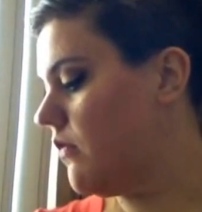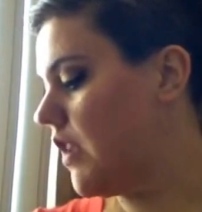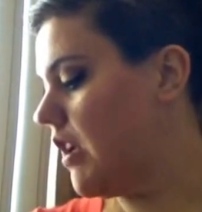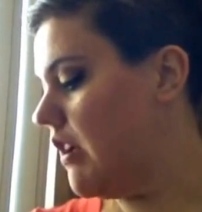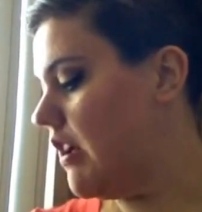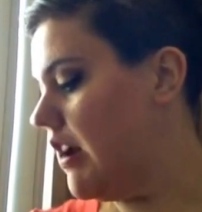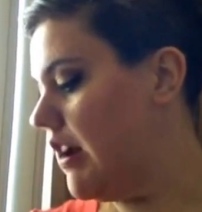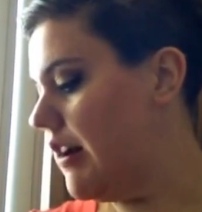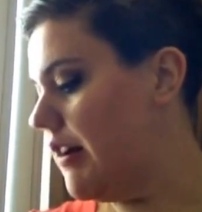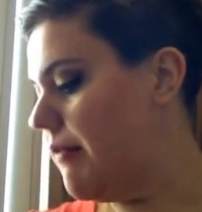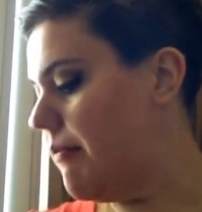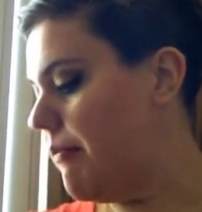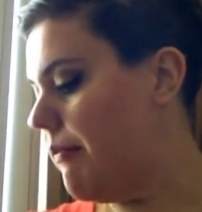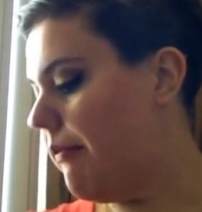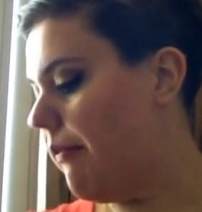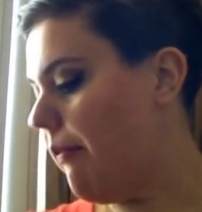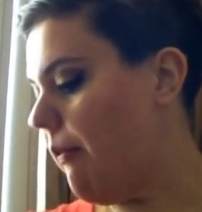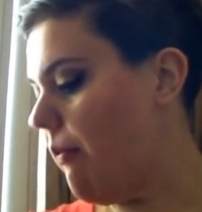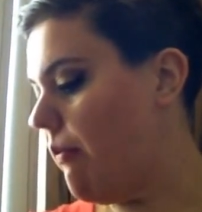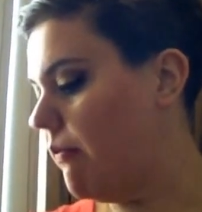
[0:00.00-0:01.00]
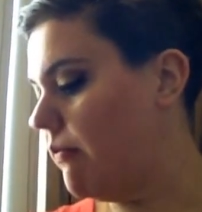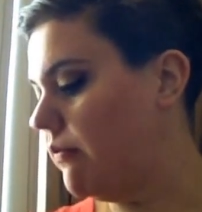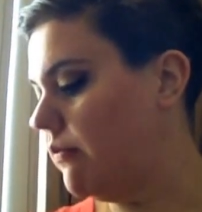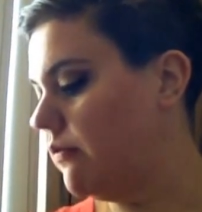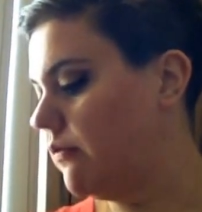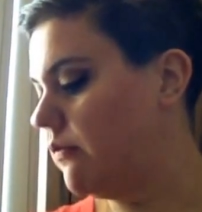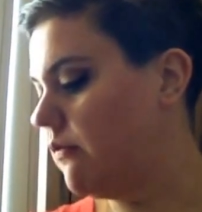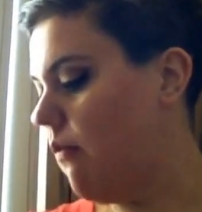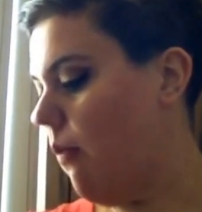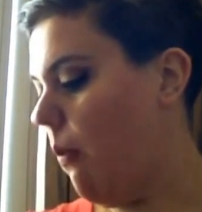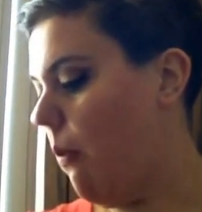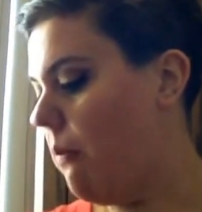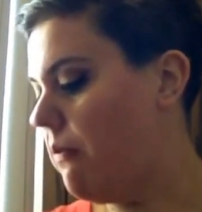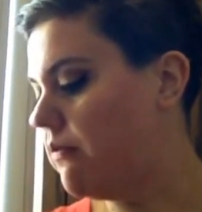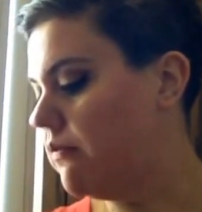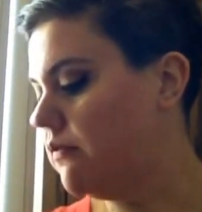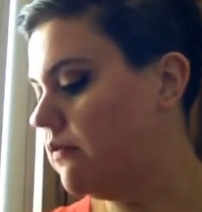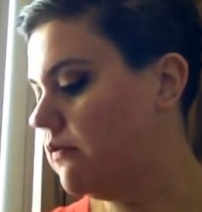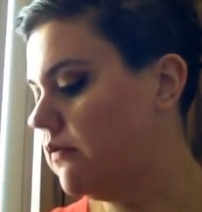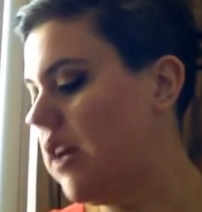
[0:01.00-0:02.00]
Um,
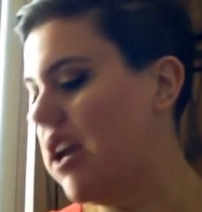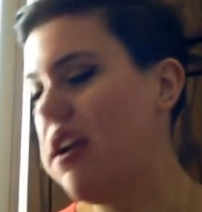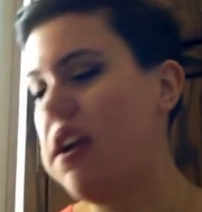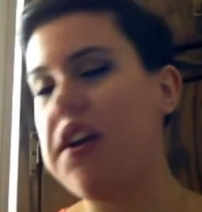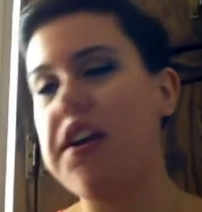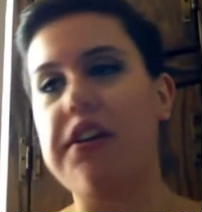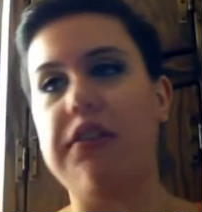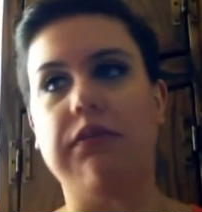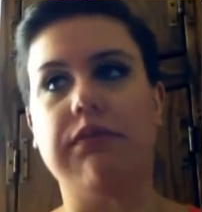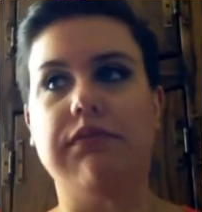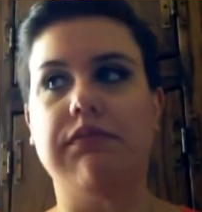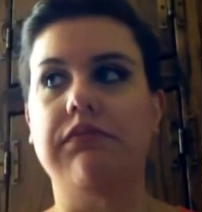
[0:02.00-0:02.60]
I don't know.